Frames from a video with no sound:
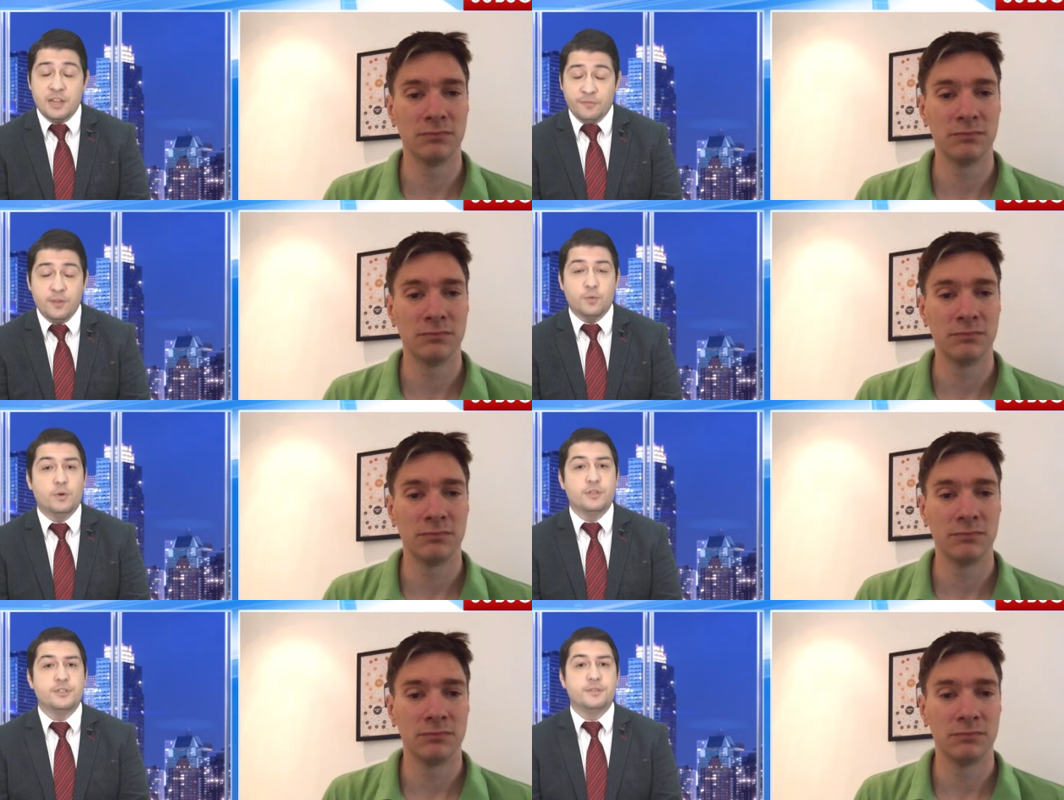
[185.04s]
Speaker 1: in a few
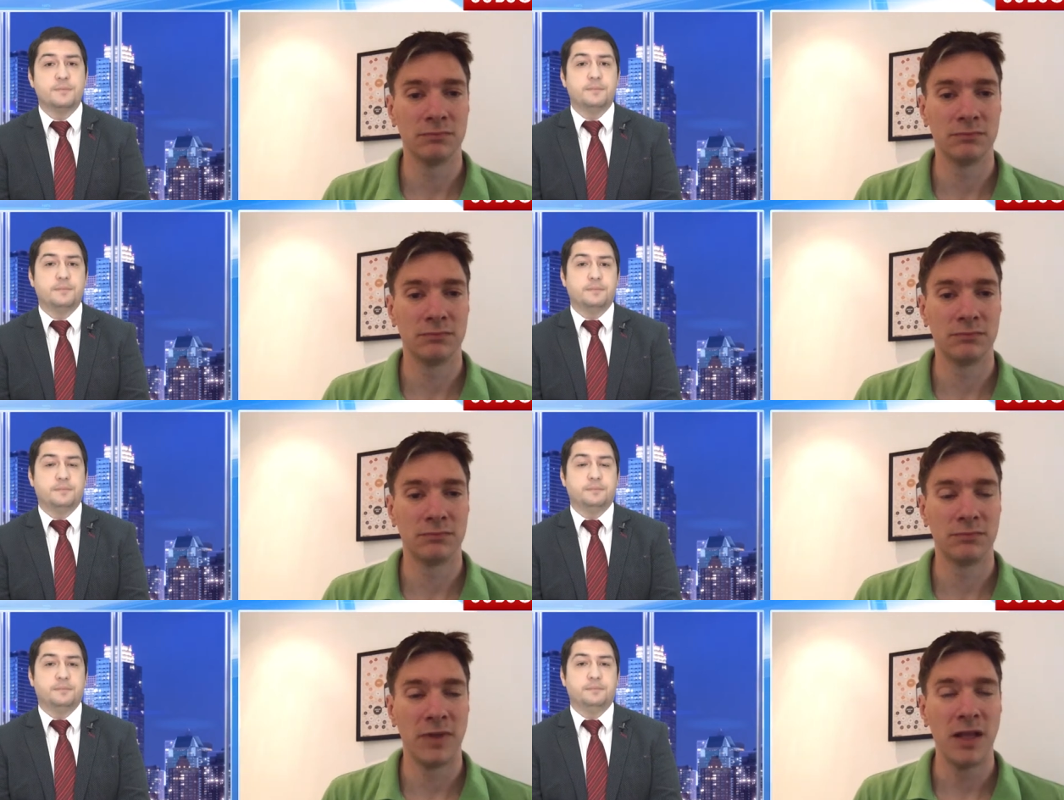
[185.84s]
words?
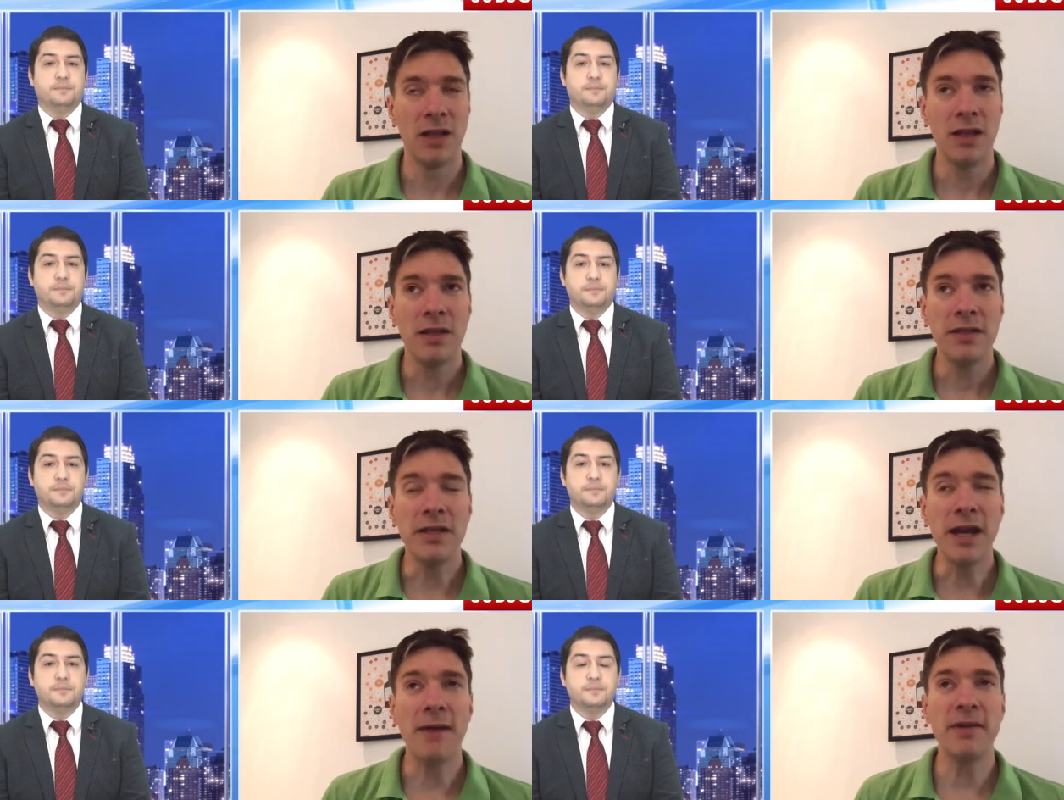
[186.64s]

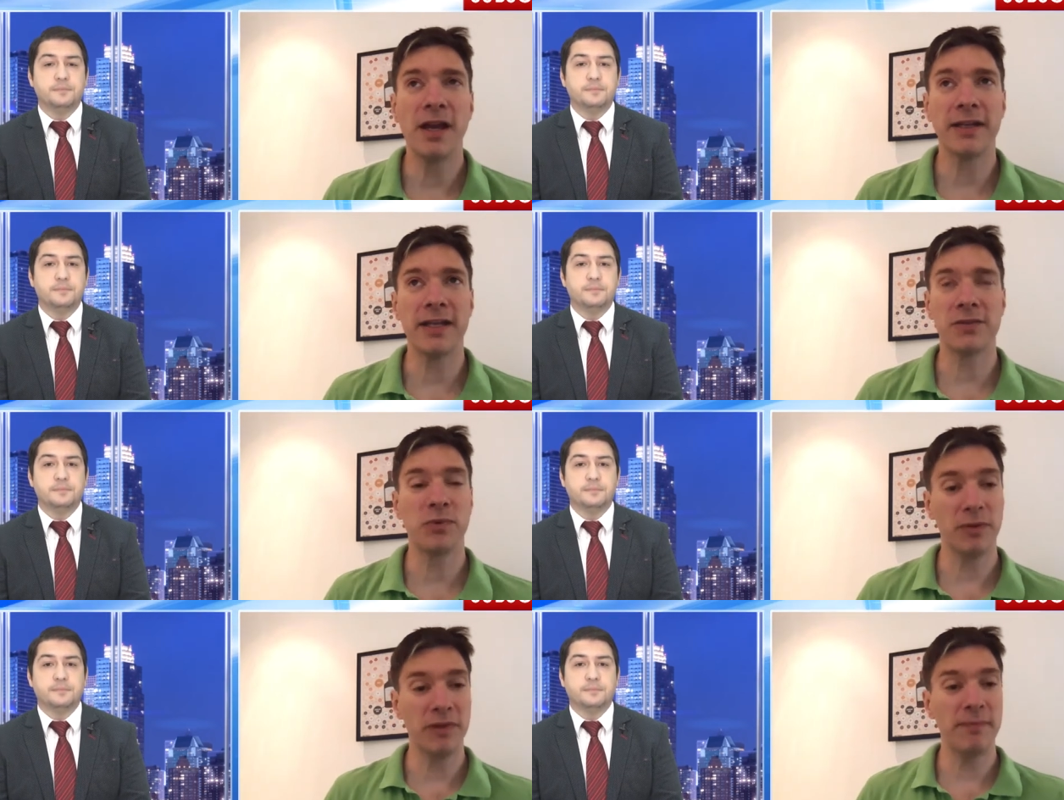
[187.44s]
Yeah, I mean, I guess we,